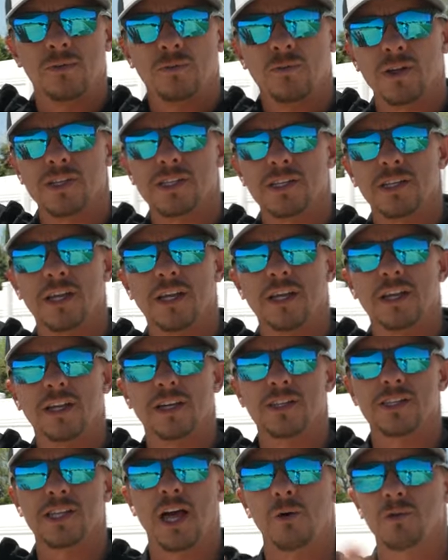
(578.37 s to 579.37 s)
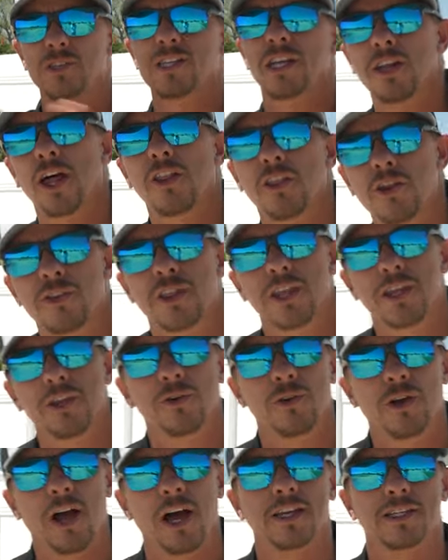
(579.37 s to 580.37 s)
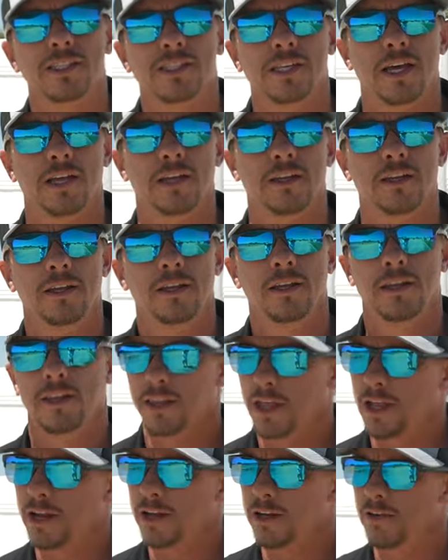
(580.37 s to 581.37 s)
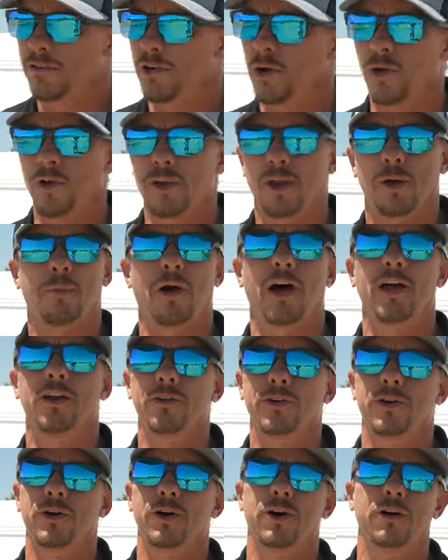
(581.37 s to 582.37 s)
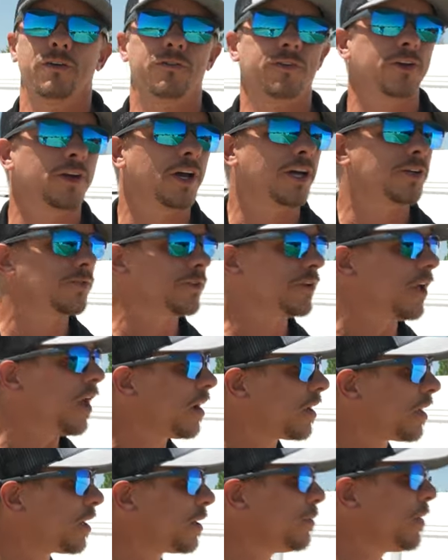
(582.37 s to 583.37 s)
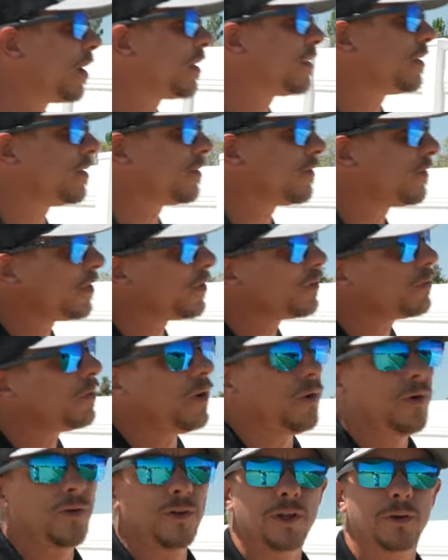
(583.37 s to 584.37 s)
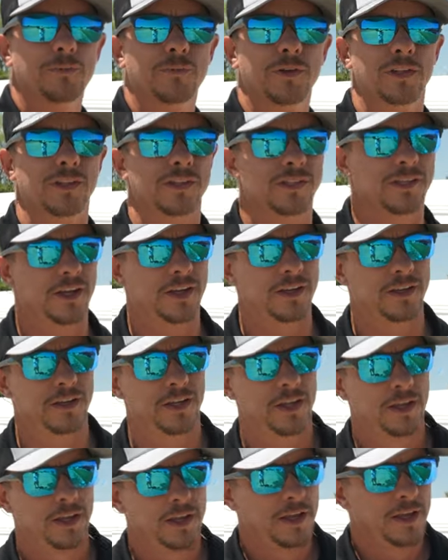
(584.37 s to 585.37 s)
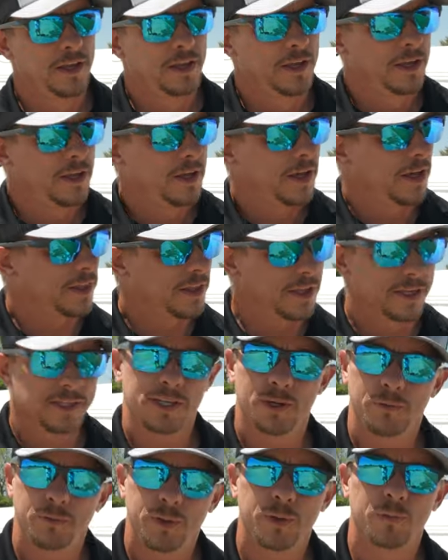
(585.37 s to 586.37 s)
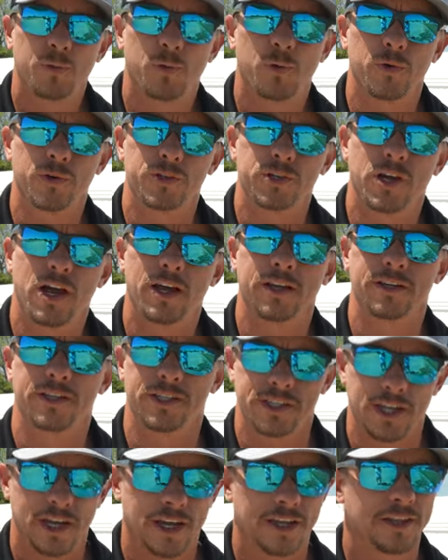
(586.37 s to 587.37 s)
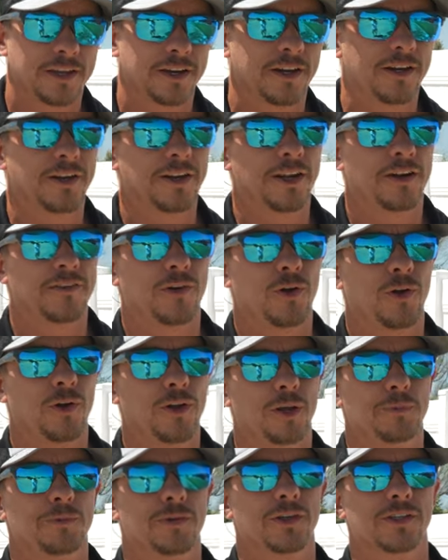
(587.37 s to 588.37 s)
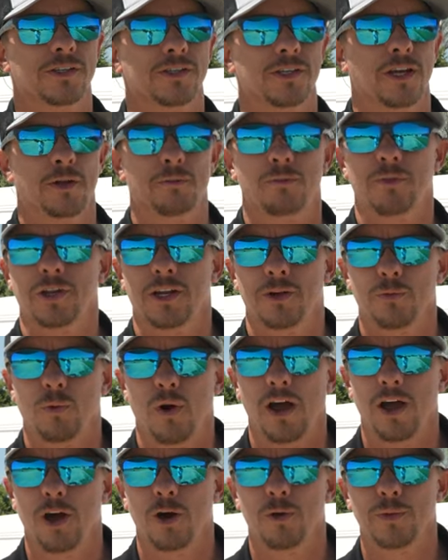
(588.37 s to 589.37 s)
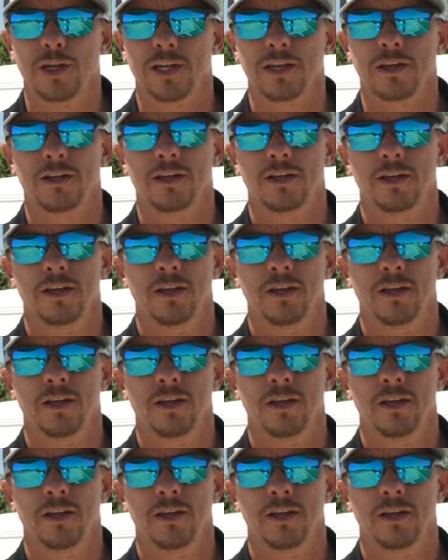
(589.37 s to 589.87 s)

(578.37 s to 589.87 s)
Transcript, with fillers: wasn't hitting us. That was another thing you guys said. That'll never hold up. I don't know if you guys were talking about this fence won't hold up to the sun. I think some people were trying to say that it'll never hold up to the sun, but in Wyoming,